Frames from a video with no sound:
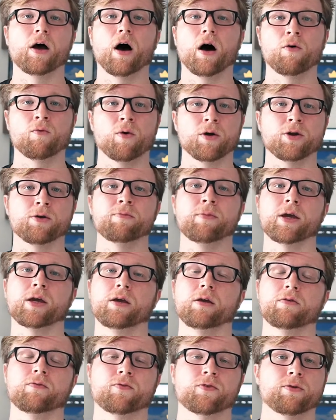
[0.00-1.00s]
of what you're
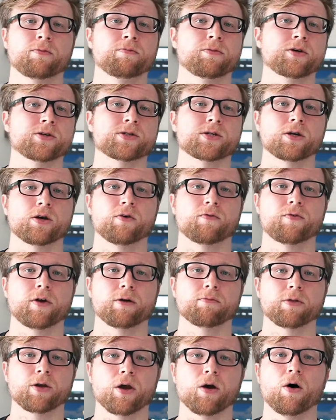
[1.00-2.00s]
making from this single
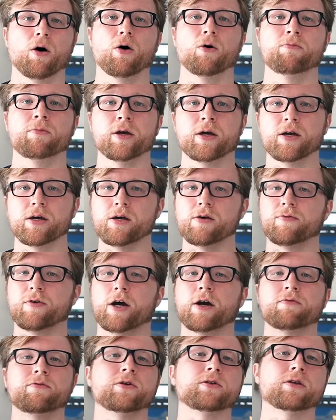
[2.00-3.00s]
family home if
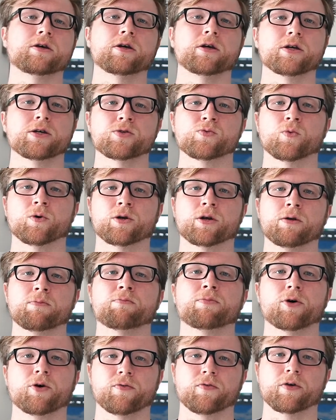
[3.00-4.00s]
everything is working
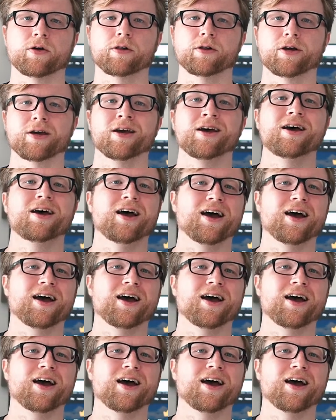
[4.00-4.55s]
perfectly.